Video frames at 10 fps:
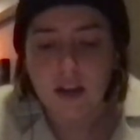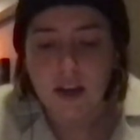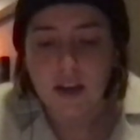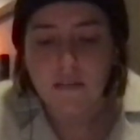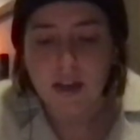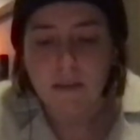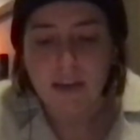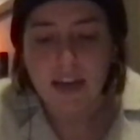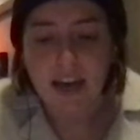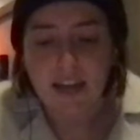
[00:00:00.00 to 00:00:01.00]
If I am a
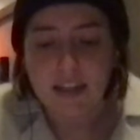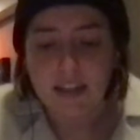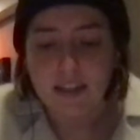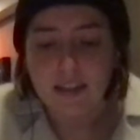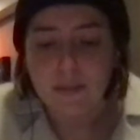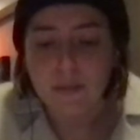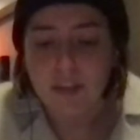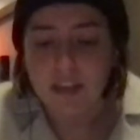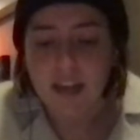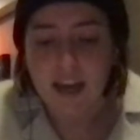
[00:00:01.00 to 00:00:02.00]
cactus, be
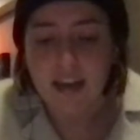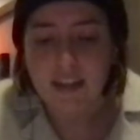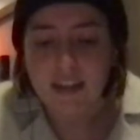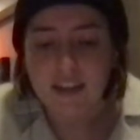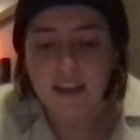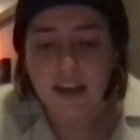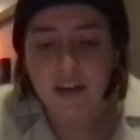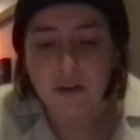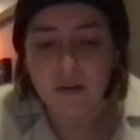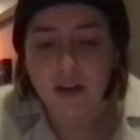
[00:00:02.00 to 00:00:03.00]
the cactus I
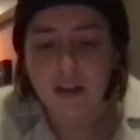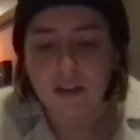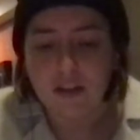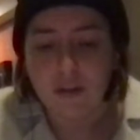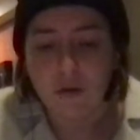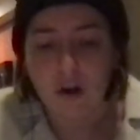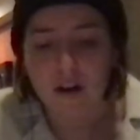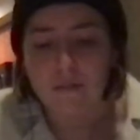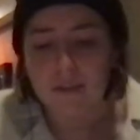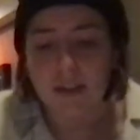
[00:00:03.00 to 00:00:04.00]
grow next to,
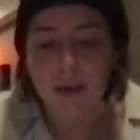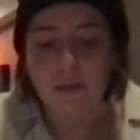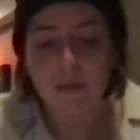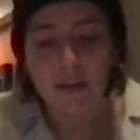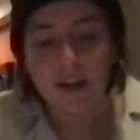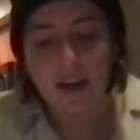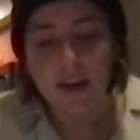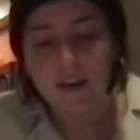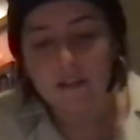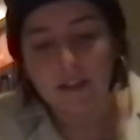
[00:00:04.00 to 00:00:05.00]
arms up.
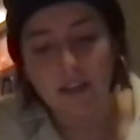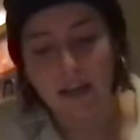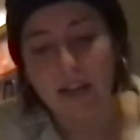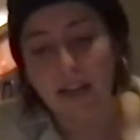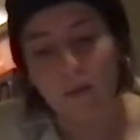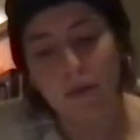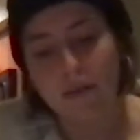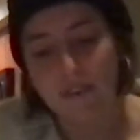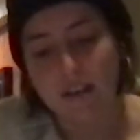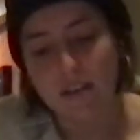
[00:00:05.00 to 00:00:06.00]
Every day let me
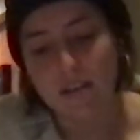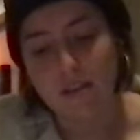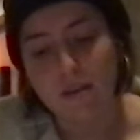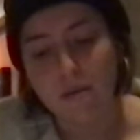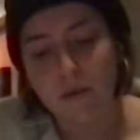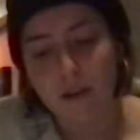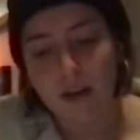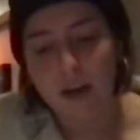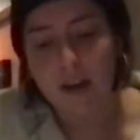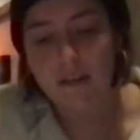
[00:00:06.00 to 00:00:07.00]
face you,
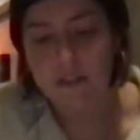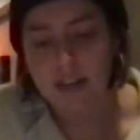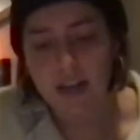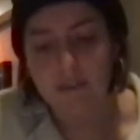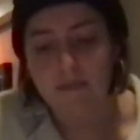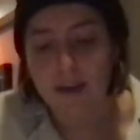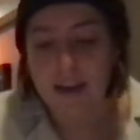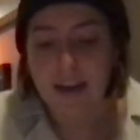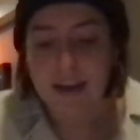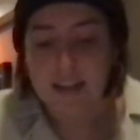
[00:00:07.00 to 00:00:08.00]
every day of my
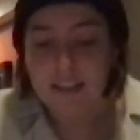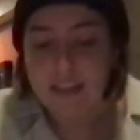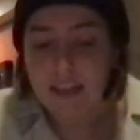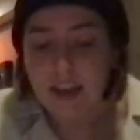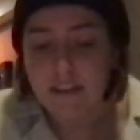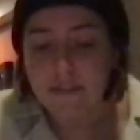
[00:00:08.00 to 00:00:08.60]
cactus life.